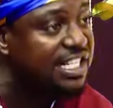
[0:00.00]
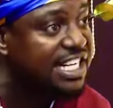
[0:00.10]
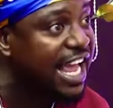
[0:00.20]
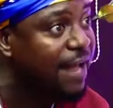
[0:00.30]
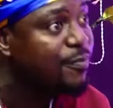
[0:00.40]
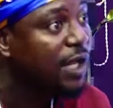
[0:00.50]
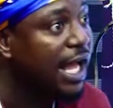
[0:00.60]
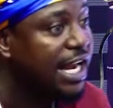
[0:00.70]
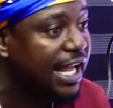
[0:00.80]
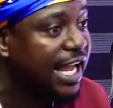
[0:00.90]
die
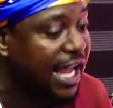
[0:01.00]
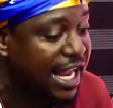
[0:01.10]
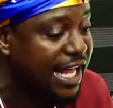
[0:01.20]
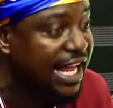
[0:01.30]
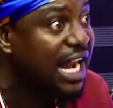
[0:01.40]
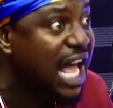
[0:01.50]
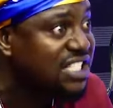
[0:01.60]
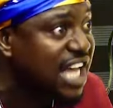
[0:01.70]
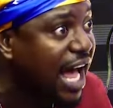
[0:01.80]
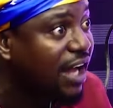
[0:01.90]
eneye
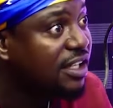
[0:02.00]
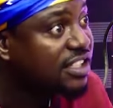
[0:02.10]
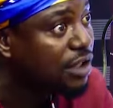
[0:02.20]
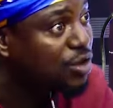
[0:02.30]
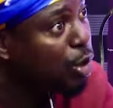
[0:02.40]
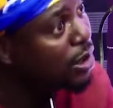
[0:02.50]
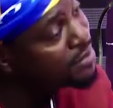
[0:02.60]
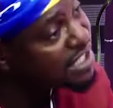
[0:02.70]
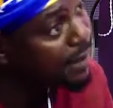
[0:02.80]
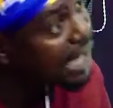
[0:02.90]
lasa se nto uni mi
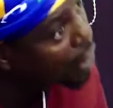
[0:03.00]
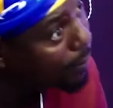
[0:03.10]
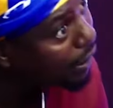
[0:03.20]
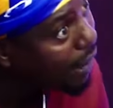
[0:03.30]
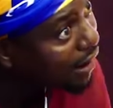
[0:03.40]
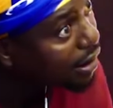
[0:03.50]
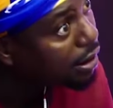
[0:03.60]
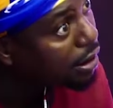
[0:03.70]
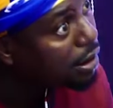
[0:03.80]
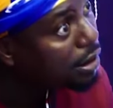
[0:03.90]
se me da number 1
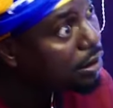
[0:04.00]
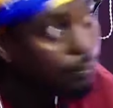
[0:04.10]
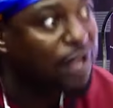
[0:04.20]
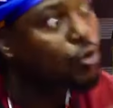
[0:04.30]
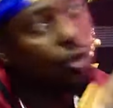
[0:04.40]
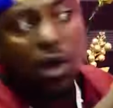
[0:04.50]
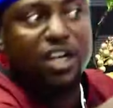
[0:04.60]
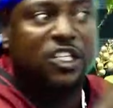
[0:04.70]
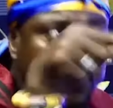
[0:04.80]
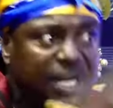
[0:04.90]
but u ko
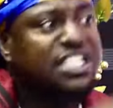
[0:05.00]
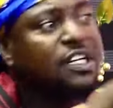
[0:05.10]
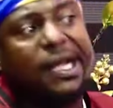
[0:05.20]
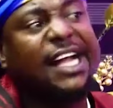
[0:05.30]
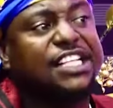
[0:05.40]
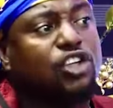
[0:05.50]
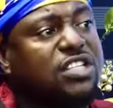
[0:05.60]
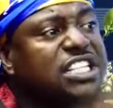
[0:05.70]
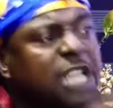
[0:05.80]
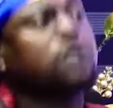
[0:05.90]
no spirit ni be catch us
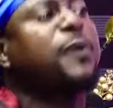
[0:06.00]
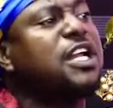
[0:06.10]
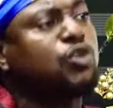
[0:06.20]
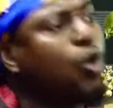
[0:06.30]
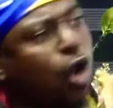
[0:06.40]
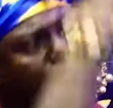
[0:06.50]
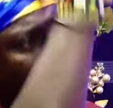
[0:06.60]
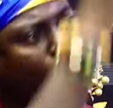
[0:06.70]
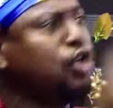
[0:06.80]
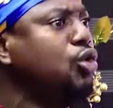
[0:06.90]
the spirit will
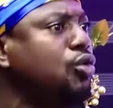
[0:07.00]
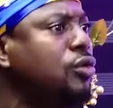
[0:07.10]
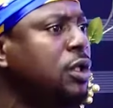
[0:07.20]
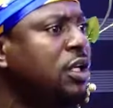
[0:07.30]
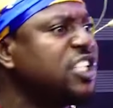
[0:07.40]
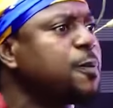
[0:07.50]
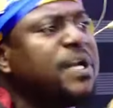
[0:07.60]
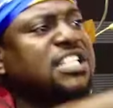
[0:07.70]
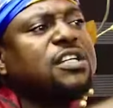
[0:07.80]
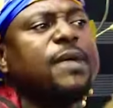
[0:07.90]
control you the
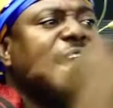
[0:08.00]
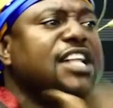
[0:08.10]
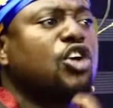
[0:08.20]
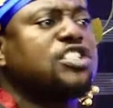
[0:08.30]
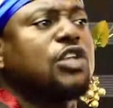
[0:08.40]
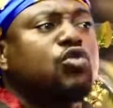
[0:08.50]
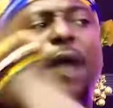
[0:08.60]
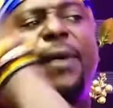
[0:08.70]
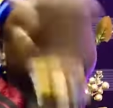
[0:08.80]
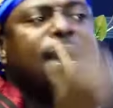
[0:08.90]
spirit ni be catch us to
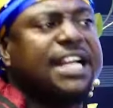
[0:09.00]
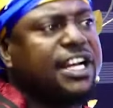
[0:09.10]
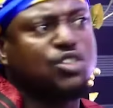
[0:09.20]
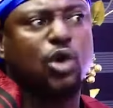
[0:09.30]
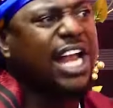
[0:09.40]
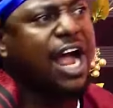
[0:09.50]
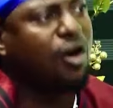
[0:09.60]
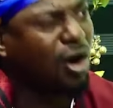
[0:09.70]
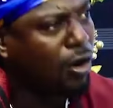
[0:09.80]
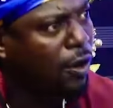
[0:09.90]
abane ma denis wa da
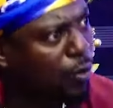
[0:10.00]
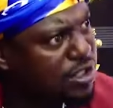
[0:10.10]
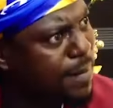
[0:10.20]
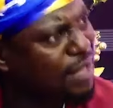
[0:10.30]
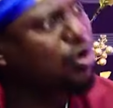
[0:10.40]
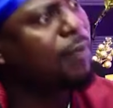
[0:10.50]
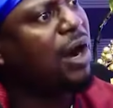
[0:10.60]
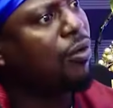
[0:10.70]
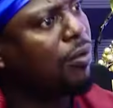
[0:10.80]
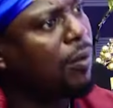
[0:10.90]
ho o se mato
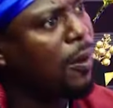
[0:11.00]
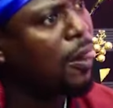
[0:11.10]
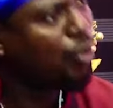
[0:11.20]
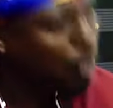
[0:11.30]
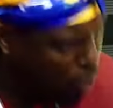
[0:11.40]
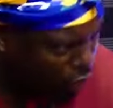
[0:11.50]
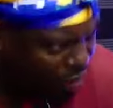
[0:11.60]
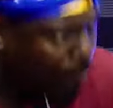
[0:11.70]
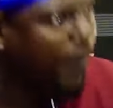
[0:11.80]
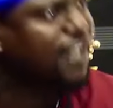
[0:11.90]
ma who would
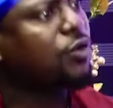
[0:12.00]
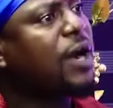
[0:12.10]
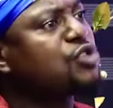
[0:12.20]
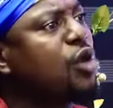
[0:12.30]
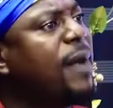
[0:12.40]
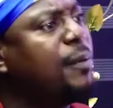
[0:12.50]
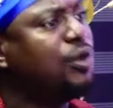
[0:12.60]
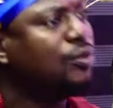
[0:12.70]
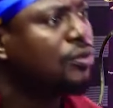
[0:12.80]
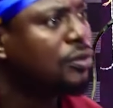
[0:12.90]
impasse what to
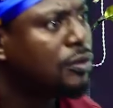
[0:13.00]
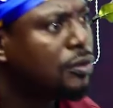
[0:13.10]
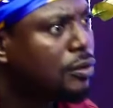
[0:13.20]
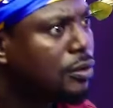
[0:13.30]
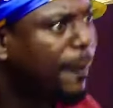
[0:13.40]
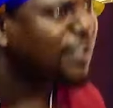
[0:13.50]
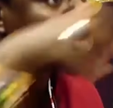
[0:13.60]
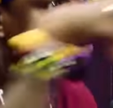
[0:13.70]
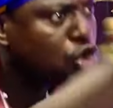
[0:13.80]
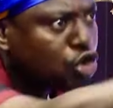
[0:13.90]
mammy? But
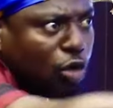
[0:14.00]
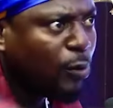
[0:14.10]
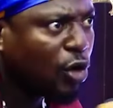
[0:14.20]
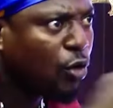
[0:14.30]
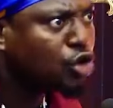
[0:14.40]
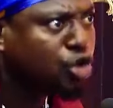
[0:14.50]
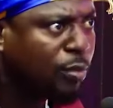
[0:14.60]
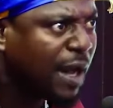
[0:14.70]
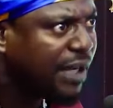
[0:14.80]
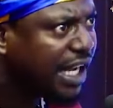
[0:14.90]
soon, soon, no one to
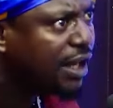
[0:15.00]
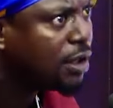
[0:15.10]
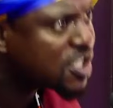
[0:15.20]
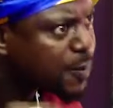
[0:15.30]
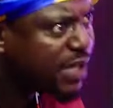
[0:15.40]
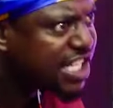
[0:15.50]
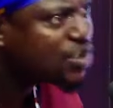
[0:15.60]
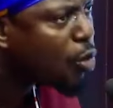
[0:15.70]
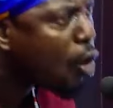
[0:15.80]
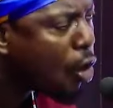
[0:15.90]
mammy, spirit
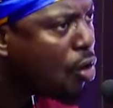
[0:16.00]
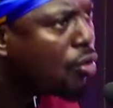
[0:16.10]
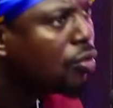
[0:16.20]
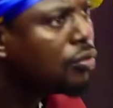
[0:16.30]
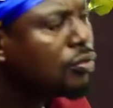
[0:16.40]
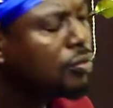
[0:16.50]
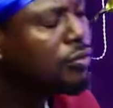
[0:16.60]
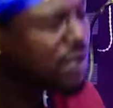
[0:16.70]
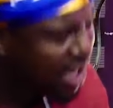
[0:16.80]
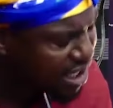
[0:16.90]
to ho.
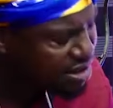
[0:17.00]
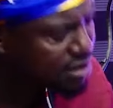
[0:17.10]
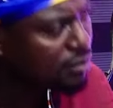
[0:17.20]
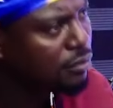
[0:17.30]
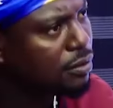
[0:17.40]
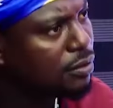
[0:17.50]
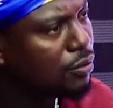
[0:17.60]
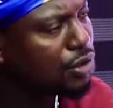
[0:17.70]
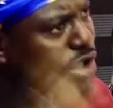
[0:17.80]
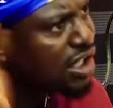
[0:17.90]
Yes,
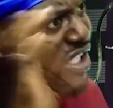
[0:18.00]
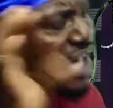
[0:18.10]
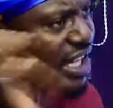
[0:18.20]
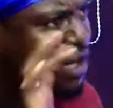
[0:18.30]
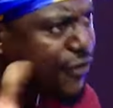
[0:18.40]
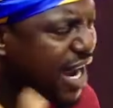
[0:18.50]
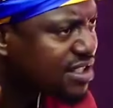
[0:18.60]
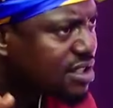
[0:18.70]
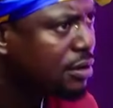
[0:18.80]
we shouldn't deny the facts.